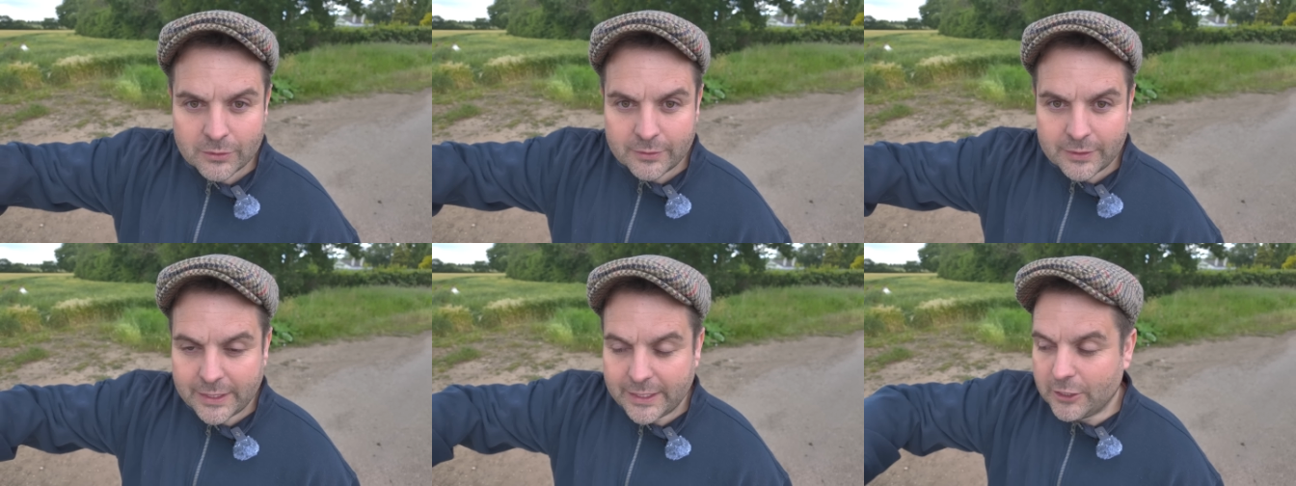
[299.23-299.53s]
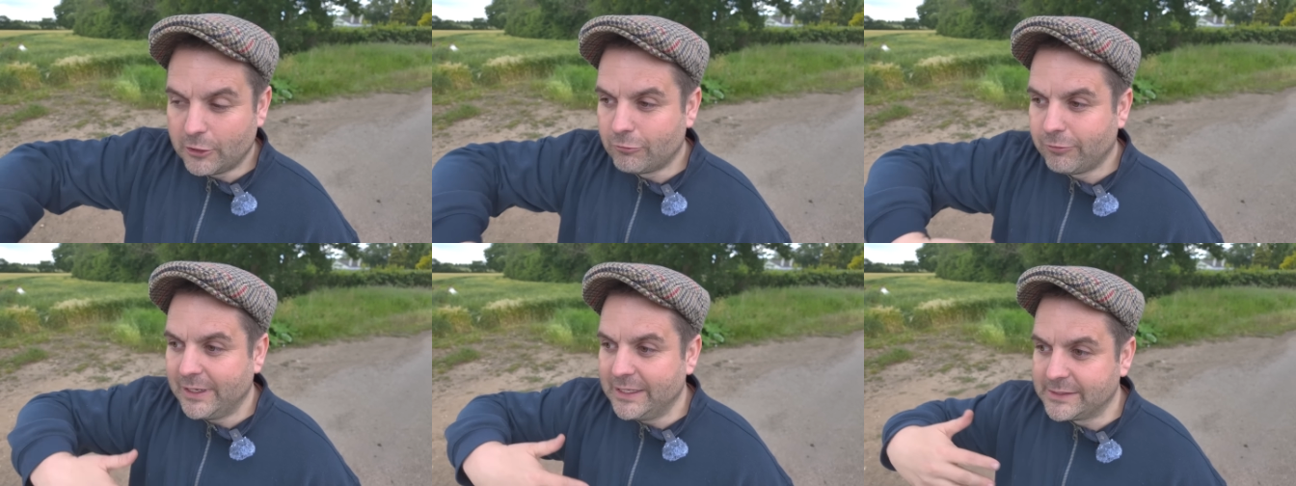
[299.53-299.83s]
that
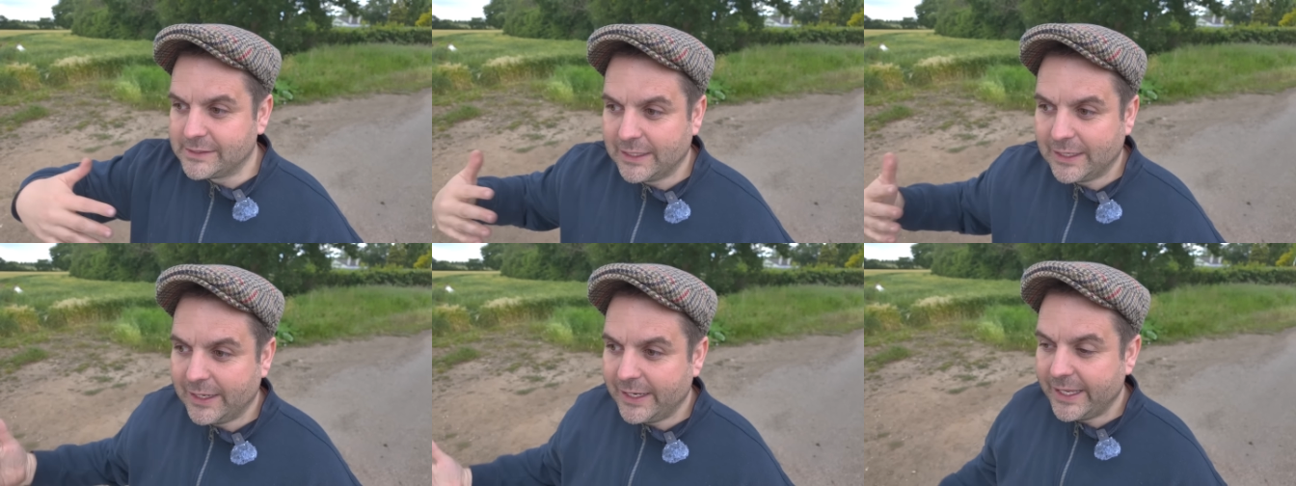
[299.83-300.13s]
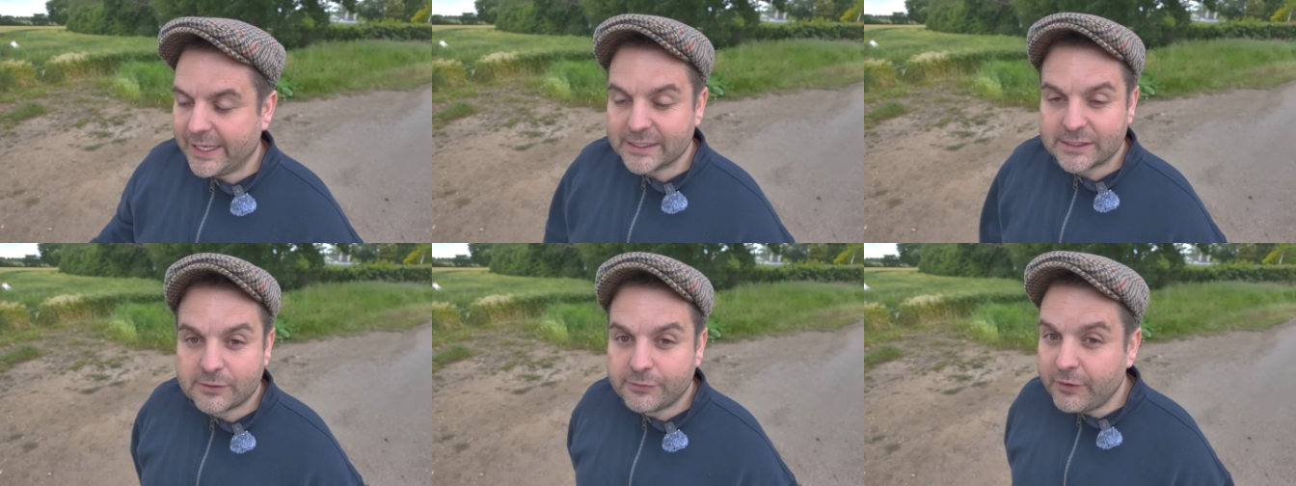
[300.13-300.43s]

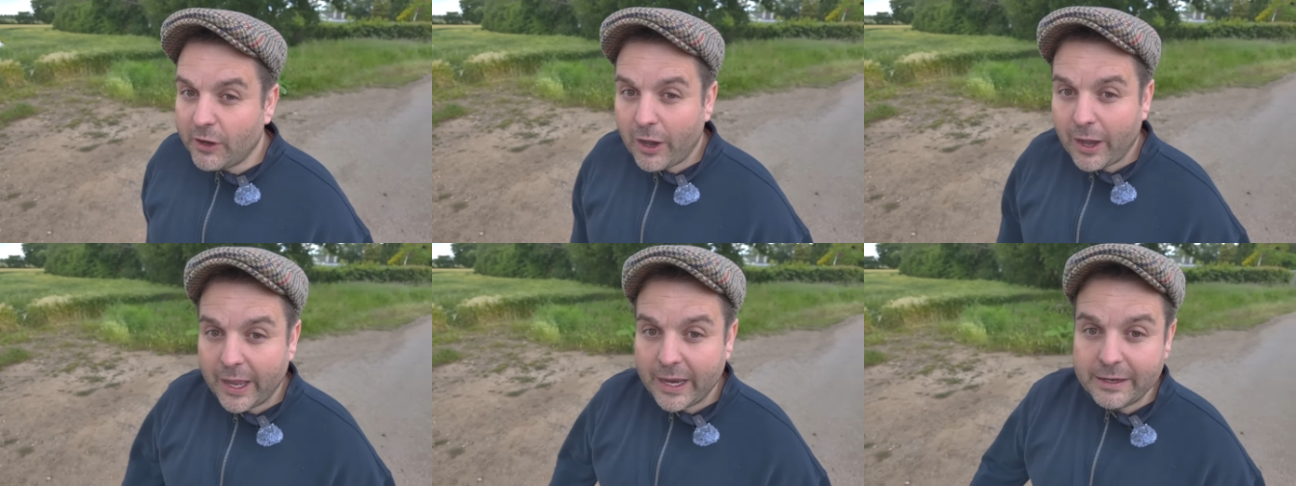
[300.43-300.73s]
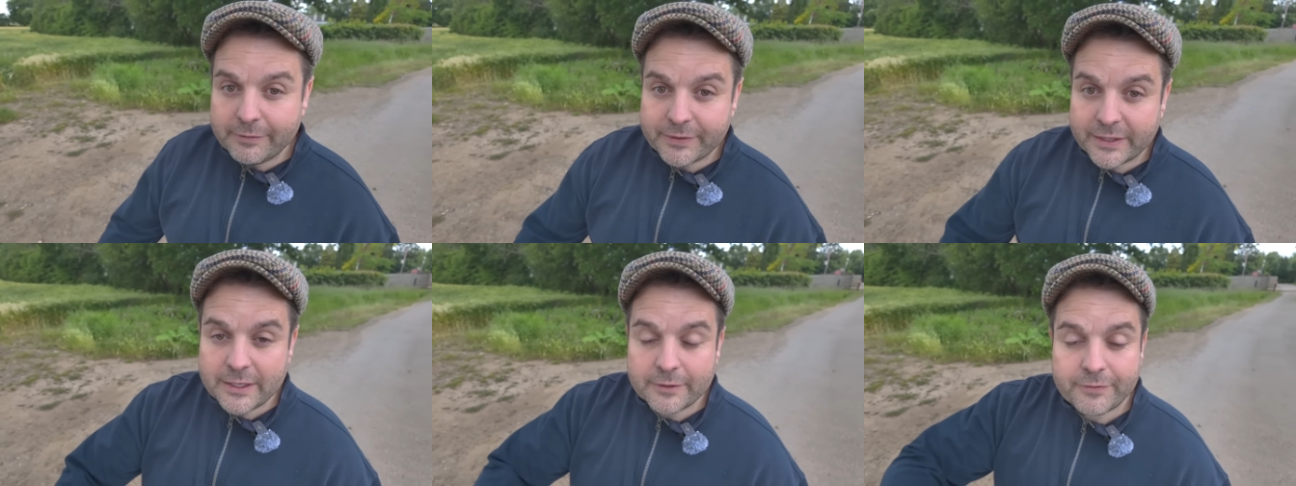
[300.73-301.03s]
increasingly it's
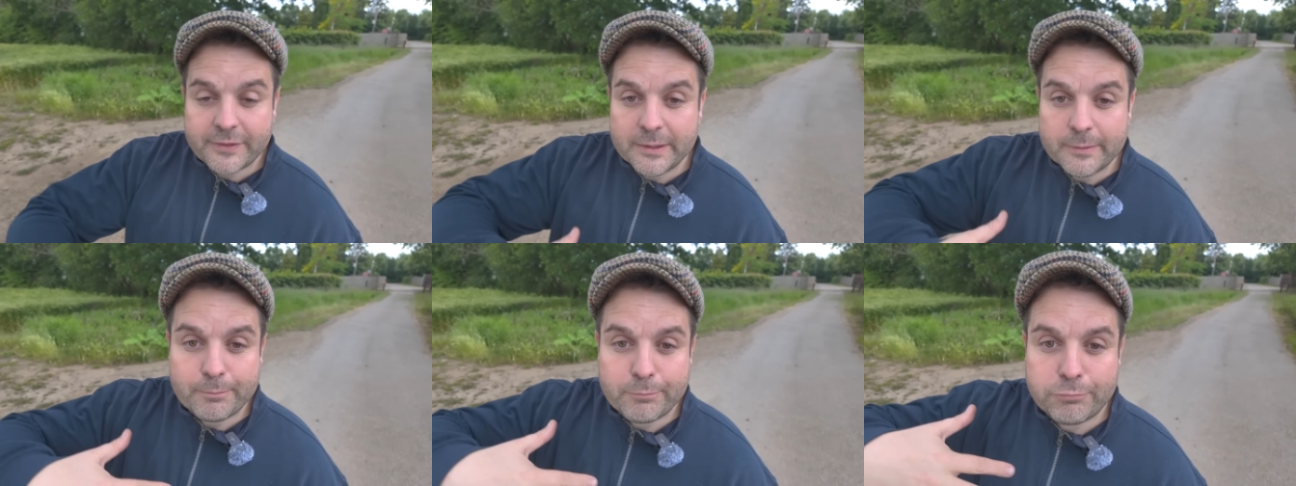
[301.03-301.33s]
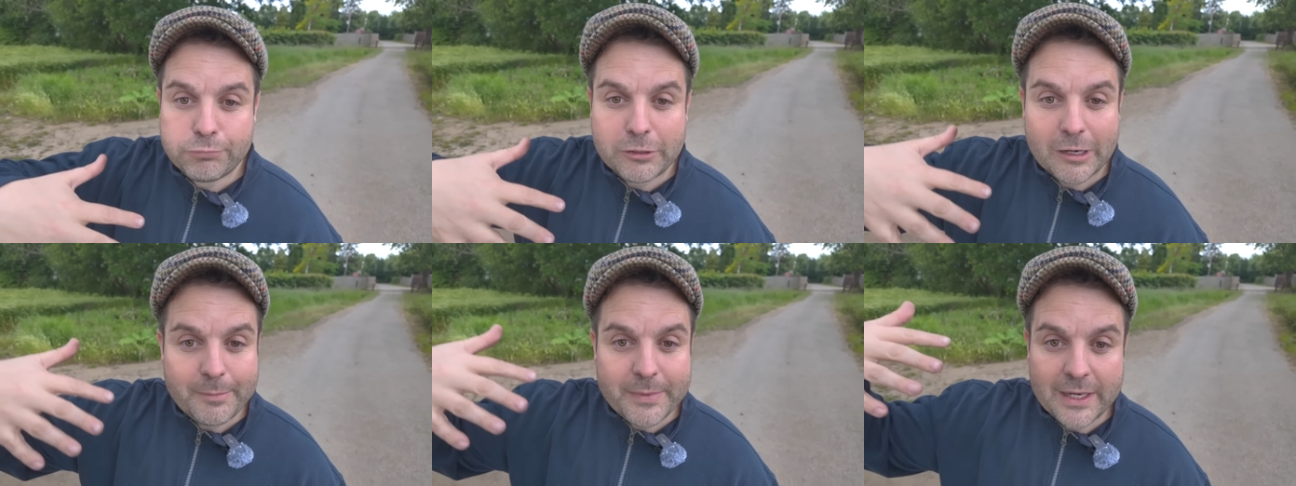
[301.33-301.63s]
five, and if the
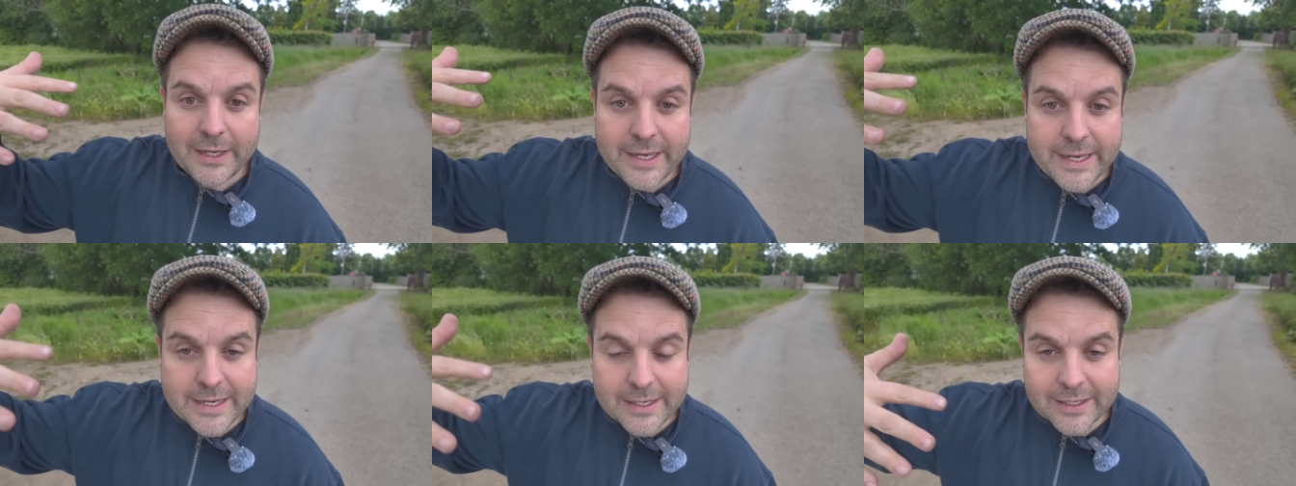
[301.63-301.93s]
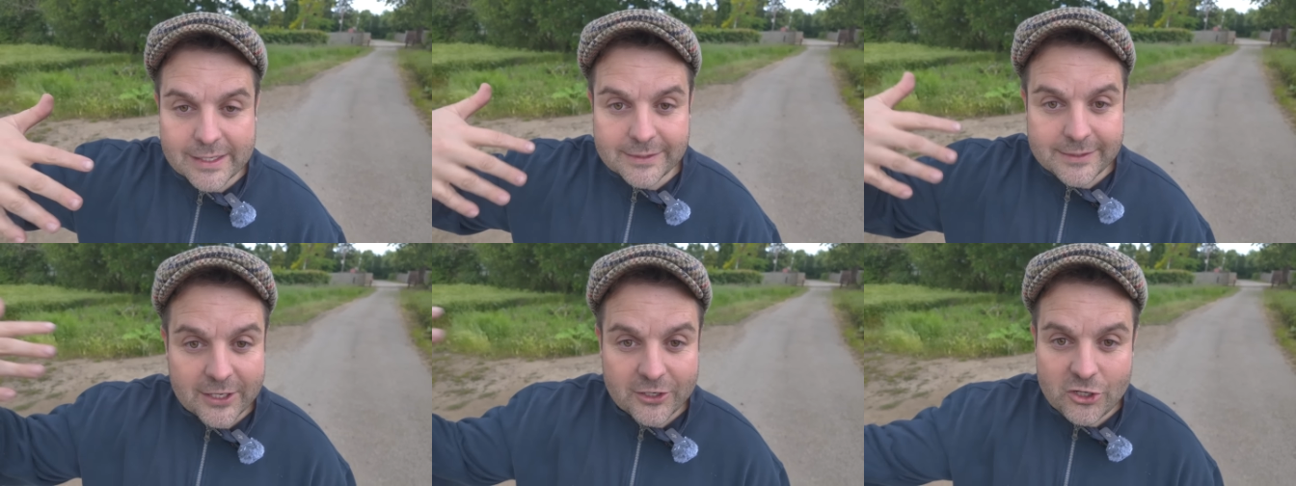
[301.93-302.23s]
Premier League
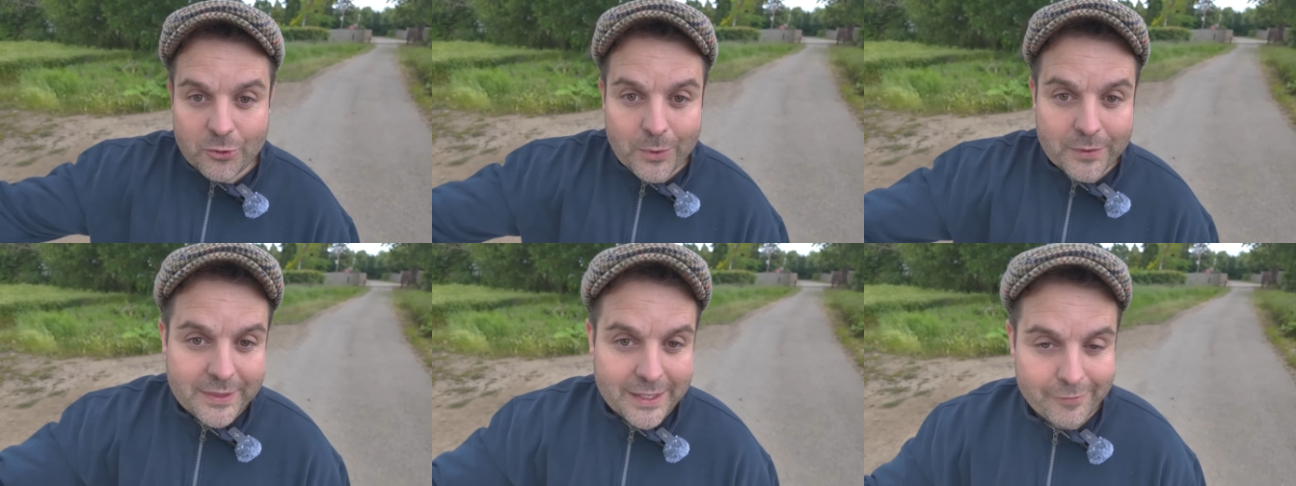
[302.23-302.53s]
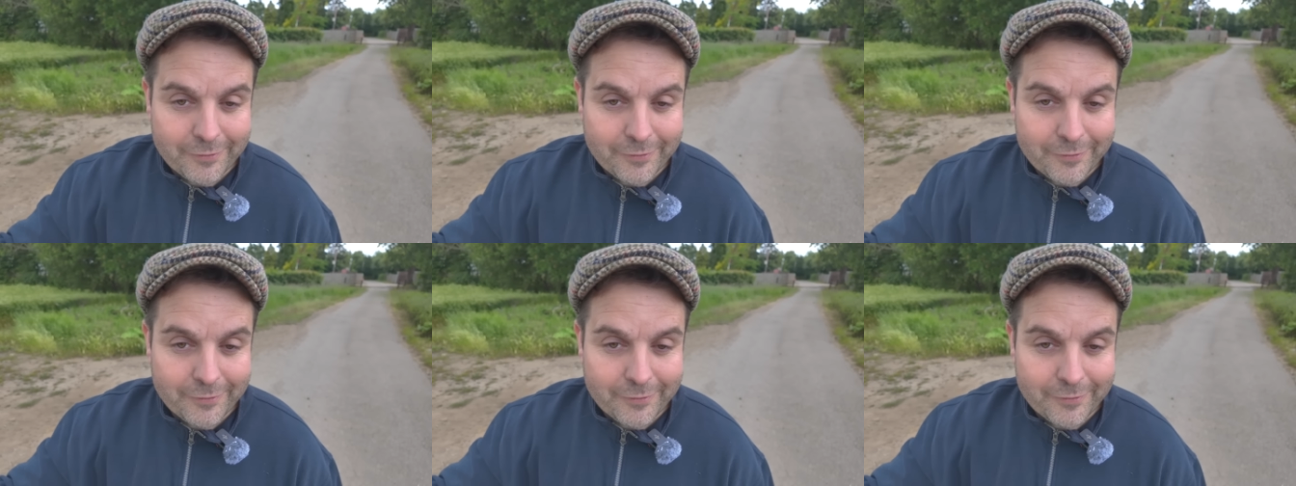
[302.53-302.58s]
continue with